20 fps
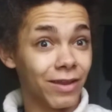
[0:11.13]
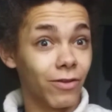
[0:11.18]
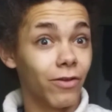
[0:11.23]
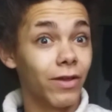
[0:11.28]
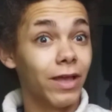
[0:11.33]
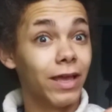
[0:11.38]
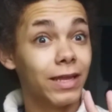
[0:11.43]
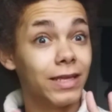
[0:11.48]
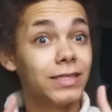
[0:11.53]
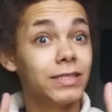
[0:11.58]
It
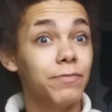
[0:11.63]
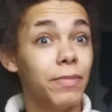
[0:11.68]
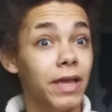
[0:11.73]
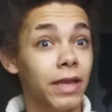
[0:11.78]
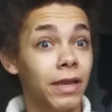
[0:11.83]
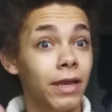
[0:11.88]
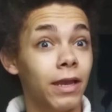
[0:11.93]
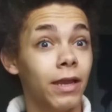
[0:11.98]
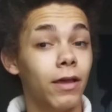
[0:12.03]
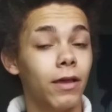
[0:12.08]
has
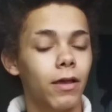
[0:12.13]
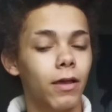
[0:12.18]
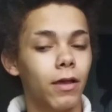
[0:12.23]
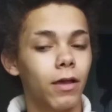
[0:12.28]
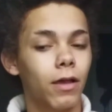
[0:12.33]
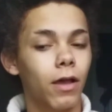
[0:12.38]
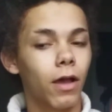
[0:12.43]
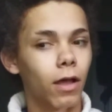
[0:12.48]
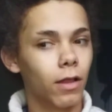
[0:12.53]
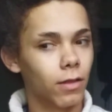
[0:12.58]
been
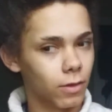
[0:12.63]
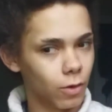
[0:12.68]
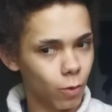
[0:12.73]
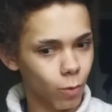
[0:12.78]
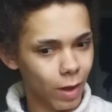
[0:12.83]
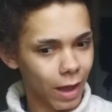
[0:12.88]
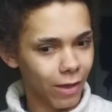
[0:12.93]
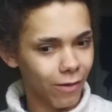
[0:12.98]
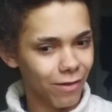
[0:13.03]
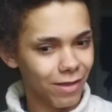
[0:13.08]
a little
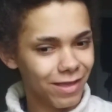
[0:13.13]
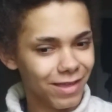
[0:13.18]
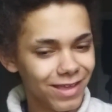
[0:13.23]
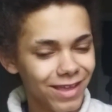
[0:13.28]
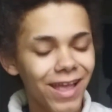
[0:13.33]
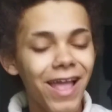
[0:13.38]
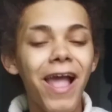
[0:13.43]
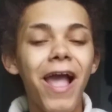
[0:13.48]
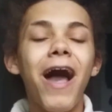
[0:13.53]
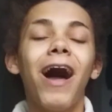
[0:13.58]
while.
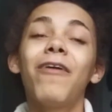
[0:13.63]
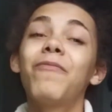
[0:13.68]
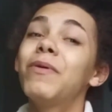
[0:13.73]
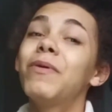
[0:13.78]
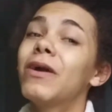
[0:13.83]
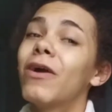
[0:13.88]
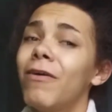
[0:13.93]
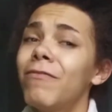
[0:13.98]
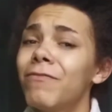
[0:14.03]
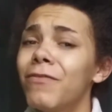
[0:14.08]
I've been
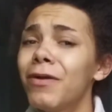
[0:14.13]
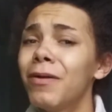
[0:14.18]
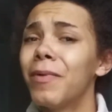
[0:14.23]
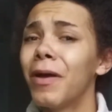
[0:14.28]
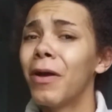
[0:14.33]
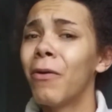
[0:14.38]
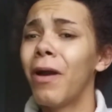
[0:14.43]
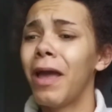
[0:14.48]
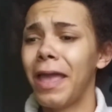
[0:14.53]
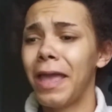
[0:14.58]
gone for
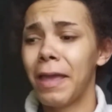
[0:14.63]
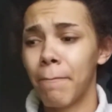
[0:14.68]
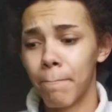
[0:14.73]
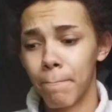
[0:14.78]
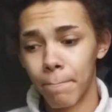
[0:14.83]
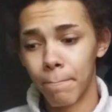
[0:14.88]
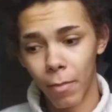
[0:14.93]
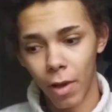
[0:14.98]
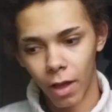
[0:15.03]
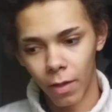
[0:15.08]
about a
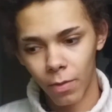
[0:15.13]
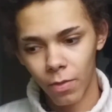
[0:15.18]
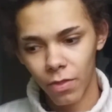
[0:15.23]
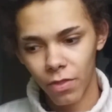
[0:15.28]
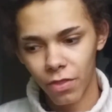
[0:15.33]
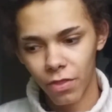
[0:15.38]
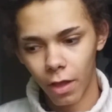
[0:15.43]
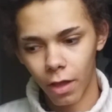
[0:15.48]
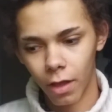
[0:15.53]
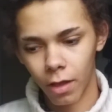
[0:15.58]
month.
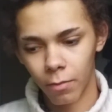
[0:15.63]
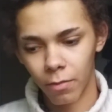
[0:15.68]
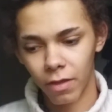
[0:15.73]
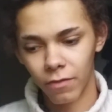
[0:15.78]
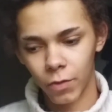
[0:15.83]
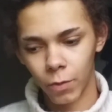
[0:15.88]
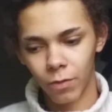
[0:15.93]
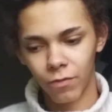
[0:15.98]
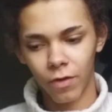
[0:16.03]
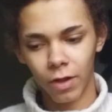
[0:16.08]
If you
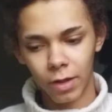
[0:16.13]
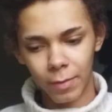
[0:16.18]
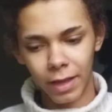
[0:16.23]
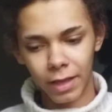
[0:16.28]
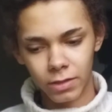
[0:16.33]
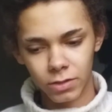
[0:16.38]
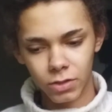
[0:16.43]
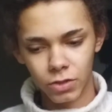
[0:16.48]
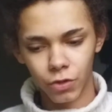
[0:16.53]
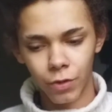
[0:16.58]
were following my
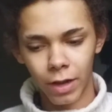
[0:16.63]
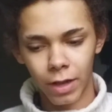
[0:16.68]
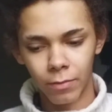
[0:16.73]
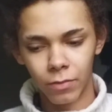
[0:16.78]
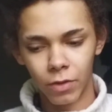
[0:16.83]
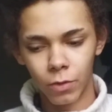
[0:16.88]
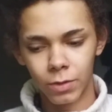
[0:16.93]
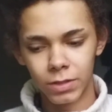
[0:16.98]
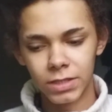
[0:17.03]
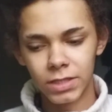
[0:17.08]
Instagram, you
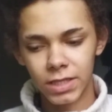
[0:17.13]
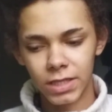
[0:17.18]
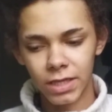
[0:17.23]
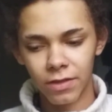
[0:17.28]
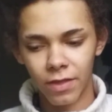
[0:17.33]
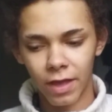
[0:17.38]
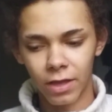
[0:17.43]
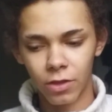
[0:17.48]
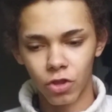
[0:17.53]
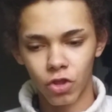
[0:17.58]
would see
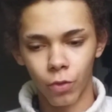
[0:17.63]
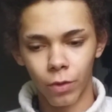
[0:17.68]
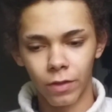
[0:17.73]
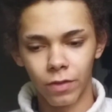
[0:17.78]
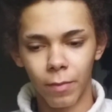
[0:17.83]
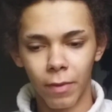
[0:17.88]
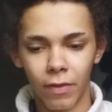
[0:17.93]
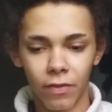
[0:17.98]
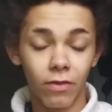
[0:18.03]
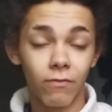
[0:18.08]
that during the
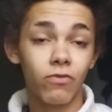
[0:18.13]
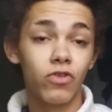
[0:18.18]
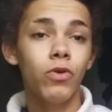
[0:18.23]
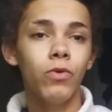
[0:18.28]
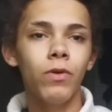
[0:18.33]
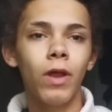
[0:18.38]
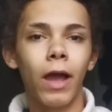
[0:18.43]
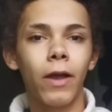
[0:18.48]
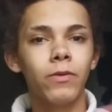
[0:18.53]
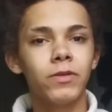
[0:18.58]
month of June,
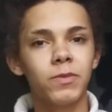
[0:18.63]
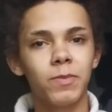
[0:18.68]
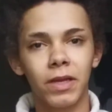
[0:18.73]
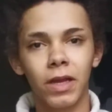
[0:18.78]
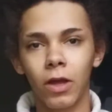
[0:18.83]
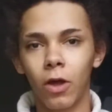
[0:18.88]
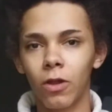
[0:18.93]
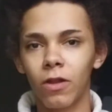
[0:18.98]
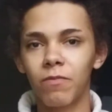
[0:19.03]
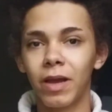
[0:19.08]
I was spending
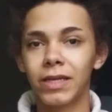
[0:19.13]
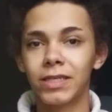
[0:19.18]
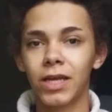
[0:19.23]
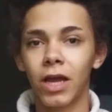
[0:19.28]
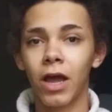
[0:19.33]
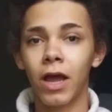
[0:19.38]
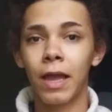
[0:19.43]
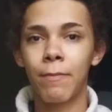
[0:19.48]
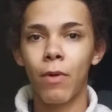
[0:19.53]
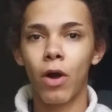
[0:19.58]
all of my
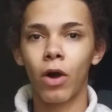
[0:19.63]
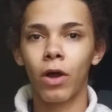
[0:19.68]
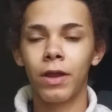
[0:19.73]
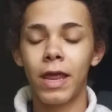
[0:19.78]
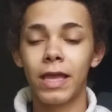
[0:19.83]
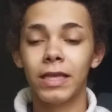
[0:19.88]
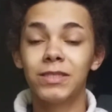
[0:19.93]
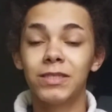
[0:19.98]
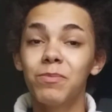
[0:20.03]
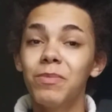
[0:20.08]
time on a
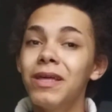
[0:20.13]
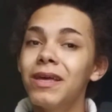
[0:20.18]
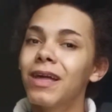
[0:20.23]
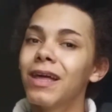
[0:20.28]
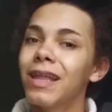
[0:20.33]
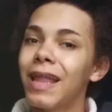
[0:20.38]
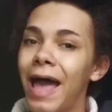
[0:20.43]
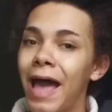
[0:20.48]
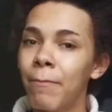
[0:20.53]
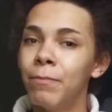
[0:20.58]
split
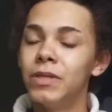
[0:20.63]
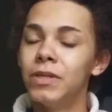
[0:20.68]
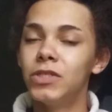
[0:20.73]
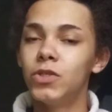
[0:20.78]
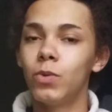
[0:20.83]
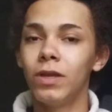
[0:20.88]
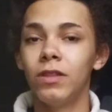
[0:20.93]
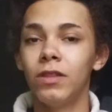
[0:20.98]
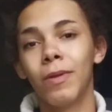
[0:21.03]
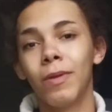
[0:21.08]
collab
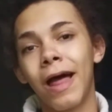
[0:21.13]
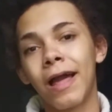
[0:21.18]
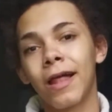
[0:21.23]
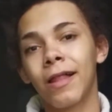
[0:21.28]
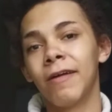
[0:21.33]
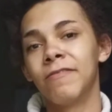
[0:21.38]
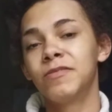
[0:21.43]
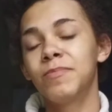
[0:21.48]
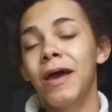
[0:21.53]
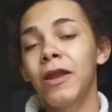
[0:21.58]
between the Black
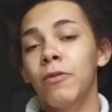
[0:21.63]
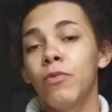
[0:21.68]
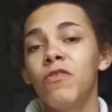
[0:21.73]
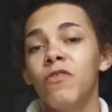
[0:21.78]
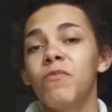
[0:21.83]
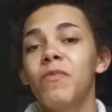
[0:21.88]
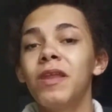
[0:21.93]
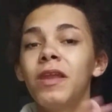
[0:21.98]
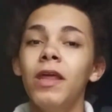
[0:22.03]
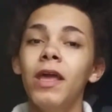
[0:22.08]
Lives Matter
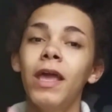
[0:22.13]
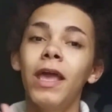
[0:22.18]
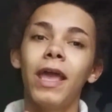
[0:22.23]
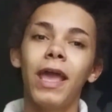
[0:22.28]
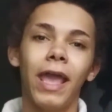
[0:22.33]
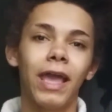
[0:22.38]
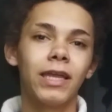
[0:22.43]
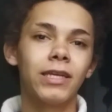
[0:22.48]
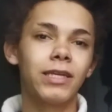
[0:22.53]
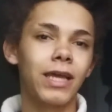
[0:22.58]
movement
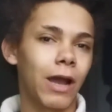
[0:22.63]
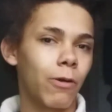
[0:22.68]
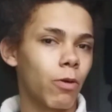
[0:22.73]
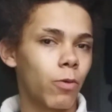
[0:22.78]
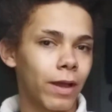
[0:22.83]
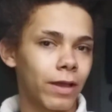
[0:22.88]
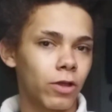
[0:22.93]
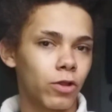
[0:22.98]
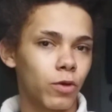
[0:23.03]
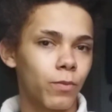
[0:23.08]
and our
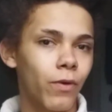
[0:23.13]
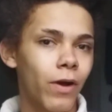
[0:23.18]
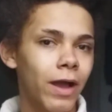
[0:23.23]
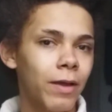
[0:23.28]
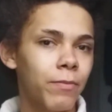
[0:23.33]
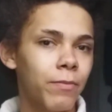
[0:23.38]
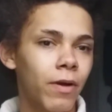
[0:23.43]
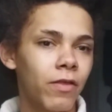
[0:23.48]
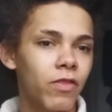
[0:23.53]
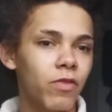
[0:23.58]
regular Pride
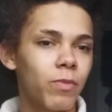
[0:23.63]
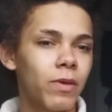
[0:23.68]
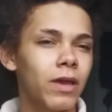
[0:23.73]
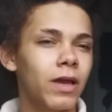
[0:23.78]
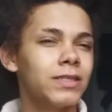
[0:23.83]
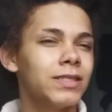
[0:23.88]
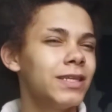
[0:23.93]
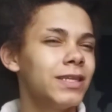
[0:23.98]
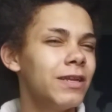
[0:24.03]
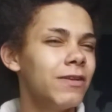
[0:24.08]
Month because I
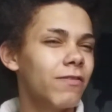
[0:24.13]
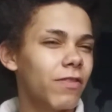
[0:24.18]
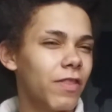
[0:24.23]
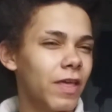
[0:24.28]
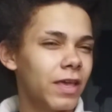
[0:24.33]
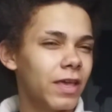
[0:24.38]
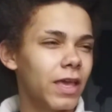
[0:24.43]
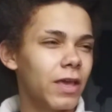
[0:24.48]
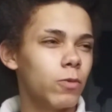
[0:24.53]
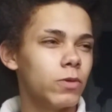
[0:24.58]
didn't think
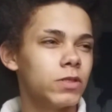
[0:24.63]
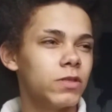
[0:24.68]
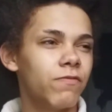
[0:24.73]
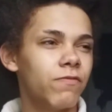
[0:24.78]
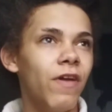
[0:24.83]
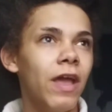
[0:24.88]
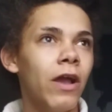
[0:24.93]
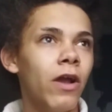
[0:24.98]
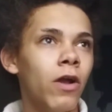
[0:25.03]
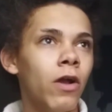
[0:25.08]
it was
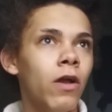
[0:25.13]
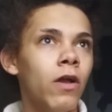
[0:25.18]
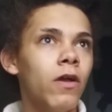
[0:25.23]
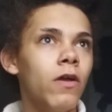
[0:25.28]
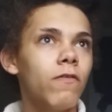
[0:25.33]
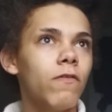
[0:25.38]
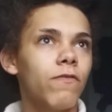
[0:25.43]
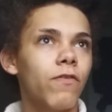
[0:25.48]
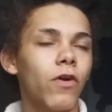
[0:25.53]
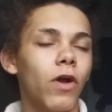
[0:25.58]
fair
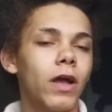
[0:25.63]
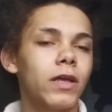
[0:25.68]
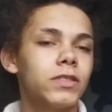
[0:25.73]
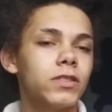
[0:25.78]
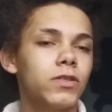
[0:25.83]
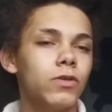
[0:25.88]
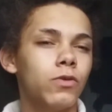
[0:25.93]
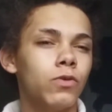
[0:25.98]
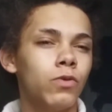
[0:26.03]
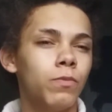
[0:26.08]
for us
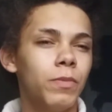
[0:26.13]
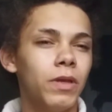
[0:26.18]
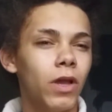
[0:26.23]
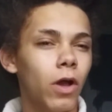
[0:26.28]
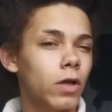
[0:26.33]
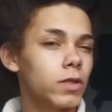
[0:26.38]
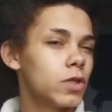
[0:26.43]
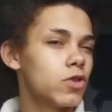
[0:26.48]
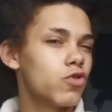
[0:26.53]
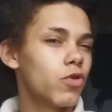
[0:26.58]
to be
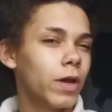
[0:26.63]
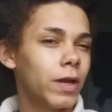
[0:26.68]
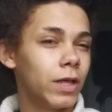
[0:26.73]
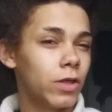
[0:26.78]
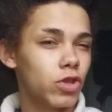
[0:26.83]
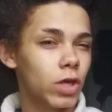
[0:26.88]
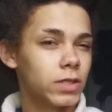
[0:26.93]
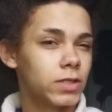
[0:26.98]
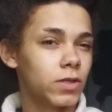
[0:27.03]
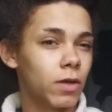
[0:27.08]
concentrating
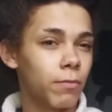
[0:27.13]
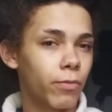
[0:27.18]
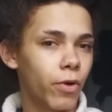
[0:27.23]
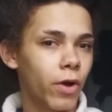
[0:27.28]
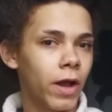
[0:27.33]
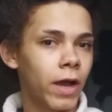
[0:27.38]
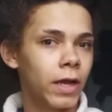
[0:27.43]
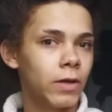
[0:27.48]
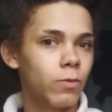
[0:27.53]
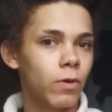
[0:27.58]
just on
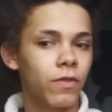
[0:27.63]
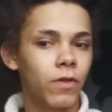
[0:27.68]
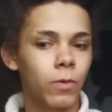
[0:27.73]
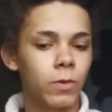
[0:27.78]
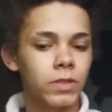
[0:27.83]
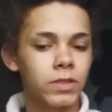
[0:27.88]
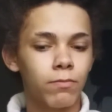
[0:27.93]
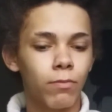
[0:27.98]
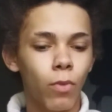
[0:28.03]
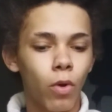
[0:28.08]
Pride when there
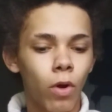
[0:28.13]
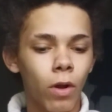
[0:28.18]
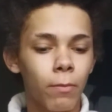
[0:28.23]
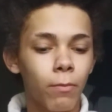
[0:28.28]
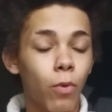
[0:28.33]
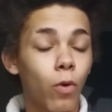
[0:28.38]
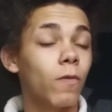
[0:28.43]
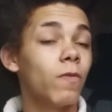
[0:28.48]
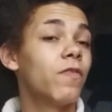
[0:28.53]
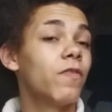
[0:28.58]
was more
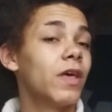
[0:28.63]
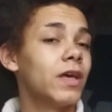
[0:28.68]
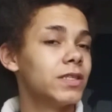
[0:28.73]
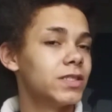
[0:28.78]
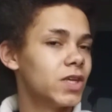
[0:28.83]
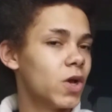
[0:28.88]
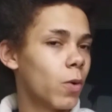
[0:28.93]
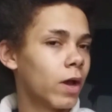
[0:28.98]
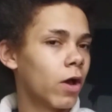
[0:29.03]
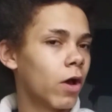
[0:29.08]
important things
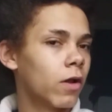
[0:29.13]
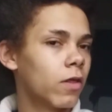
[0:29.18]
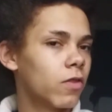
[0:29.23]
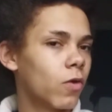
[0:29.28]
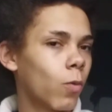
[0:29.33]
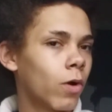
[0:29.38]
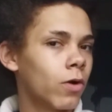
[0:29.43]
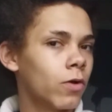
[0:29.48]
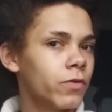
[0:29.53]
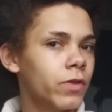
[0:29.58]
going on in the
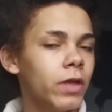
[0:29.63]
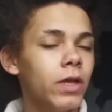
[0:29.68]
world.